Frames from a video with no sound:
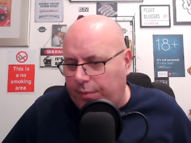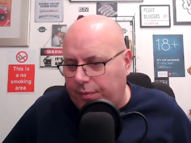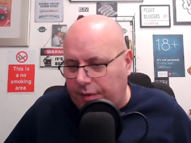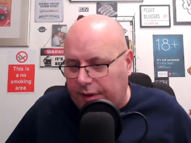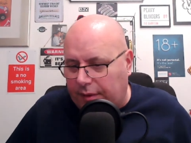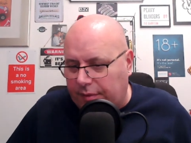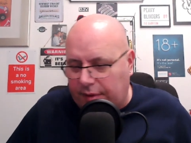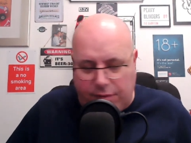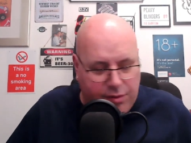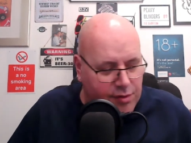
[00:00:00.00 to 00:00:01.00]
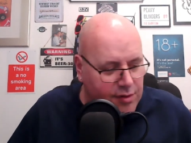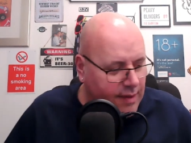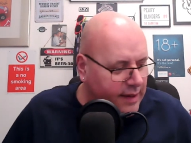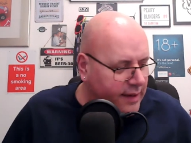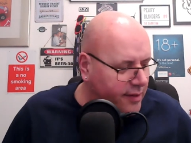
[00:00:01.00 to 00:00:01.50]
So, it was just to
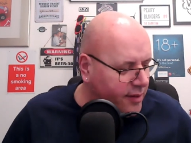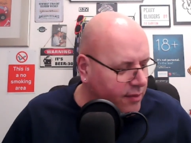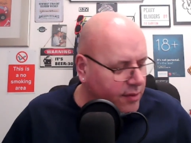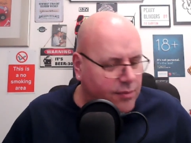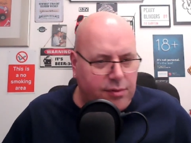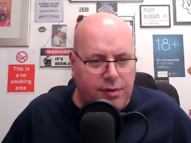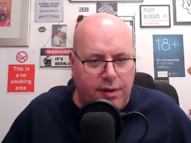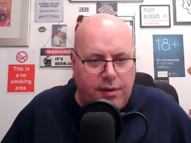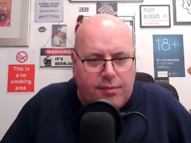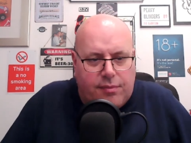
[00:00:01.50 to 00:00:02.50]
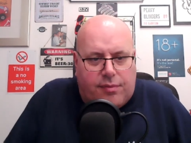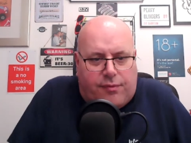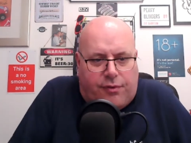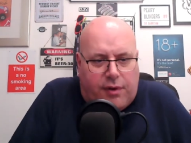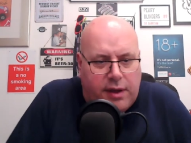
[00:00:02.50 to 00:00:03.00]
make it so it was
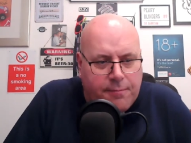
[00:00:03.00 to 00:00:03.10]
free.